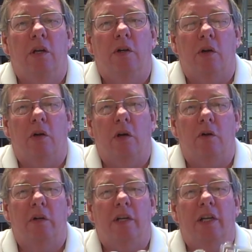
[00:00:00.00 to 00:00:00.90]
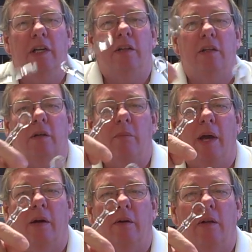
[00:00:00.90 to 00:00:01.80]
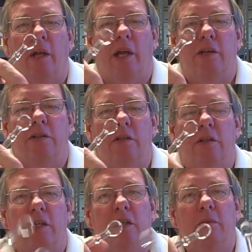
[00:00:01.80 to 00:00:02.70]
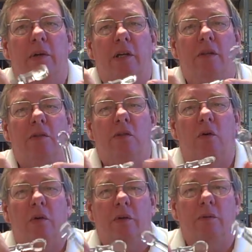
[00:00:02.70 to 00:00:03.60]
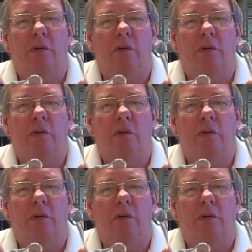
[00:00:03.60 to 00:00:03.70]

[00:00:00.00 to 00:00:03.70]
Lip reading: You're going to only heat the amount of glass you need to make the join.